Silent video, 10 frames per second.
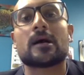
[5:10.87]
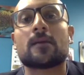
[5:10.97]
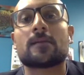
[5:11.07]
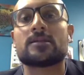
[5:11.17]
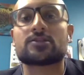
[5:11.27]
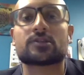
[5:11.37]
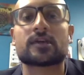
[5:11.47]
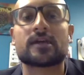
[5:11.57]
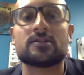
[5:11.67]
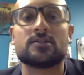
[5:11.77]

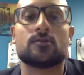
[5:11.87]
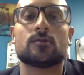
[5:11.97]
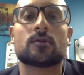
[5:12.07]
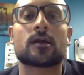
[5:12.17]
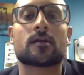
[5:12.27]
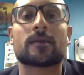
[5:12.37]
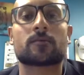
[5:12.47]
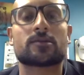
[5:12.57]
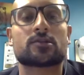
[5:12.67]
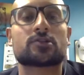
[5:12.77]
Additionally, I do a lot of my
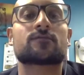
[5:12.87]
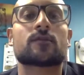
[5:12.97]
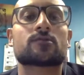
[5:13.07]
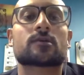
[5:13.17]
research is